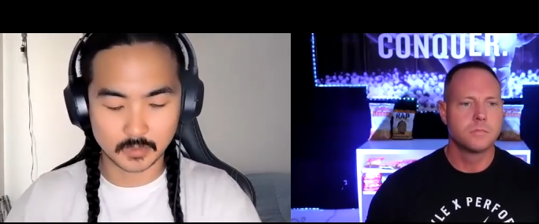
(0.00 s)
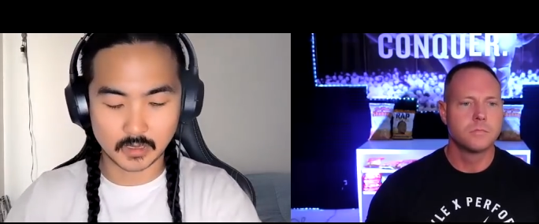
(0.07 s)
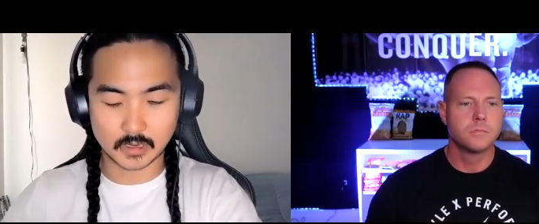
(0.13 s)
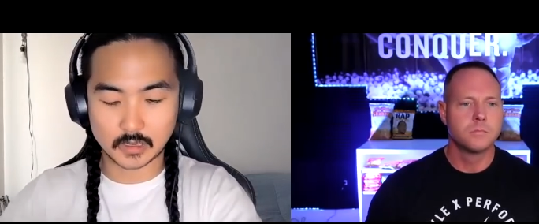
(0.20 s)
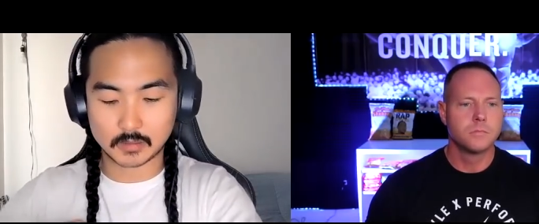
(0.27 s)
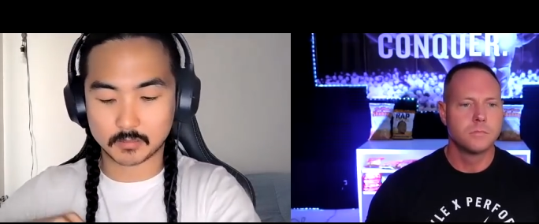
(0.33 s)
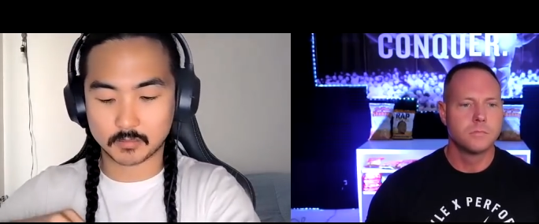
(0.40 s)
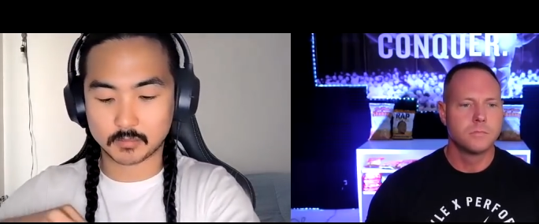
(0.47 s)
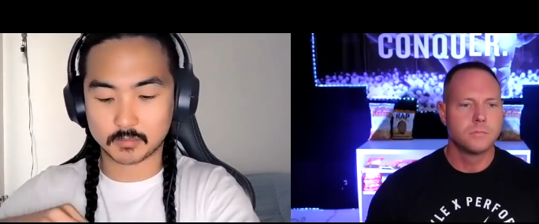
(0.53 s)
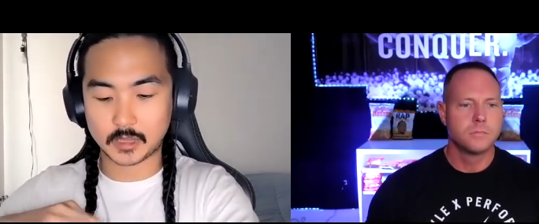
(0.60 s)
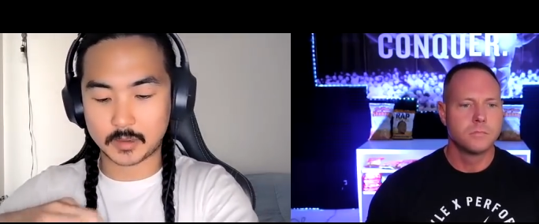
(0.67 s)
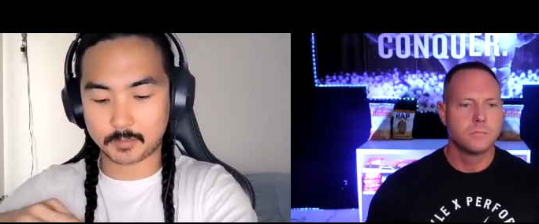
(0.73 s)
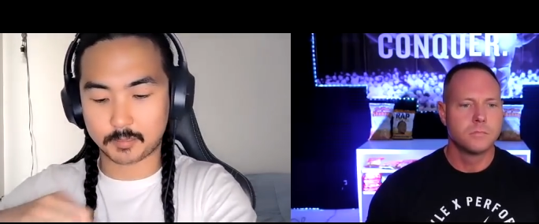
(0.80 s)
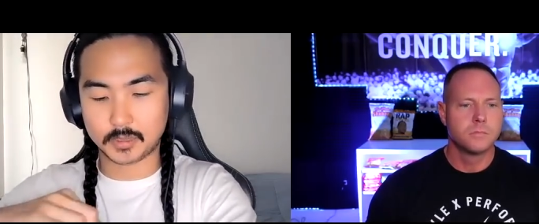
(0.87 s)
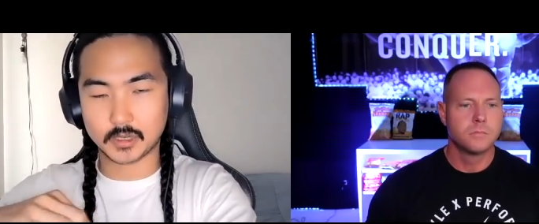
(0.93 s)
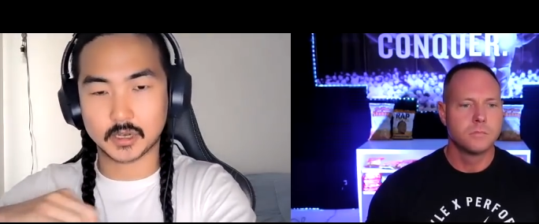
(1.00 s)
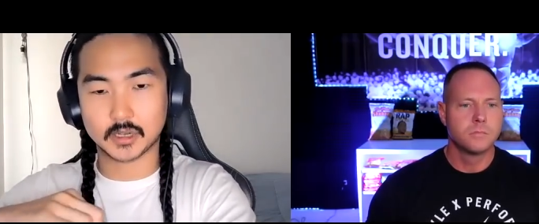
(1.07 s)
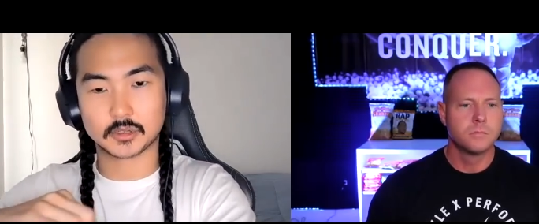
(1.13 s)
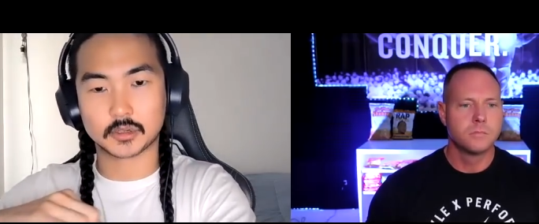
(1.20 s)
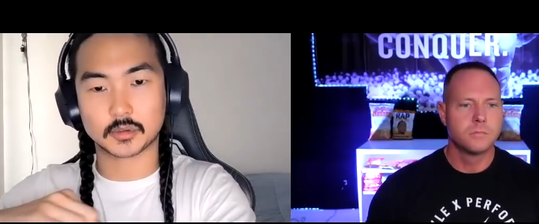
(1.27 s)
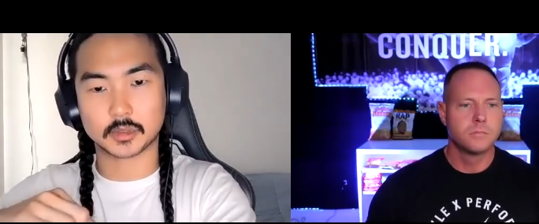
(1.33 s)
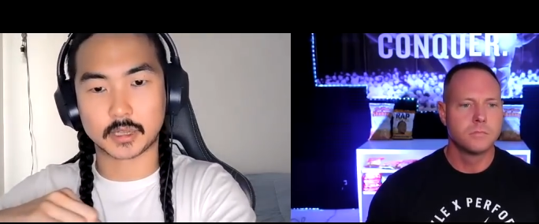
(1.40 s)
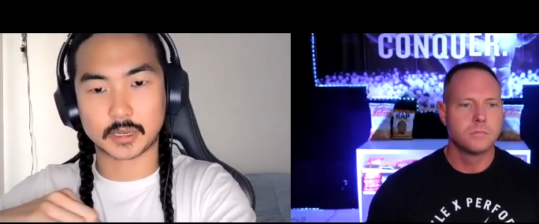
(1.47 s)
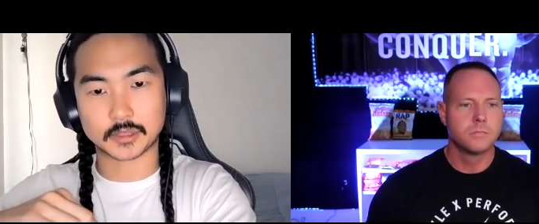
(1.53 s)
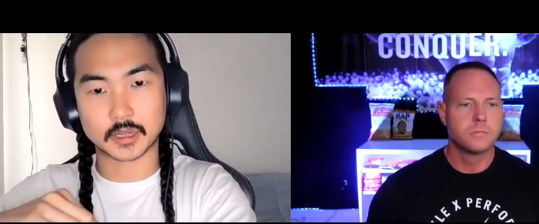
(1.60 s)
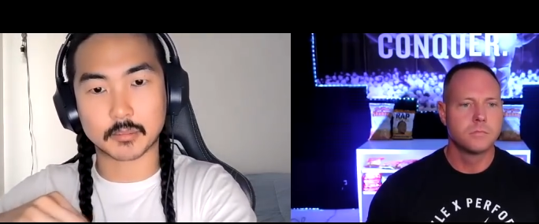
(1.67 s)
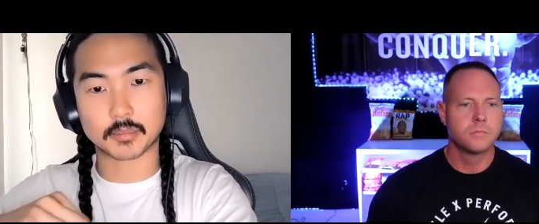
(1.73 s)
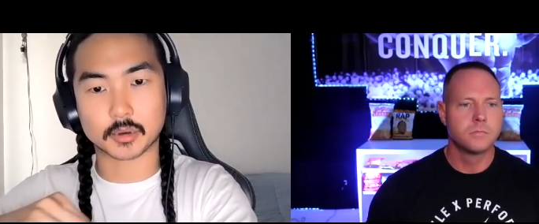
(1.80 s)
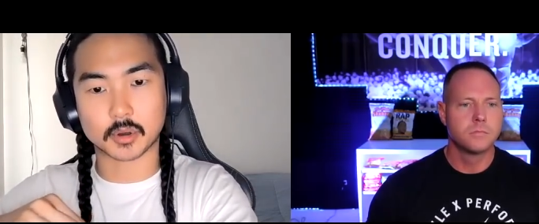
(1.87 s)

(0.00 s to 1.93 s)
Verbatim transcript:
Speaker 1: um, they put a little like number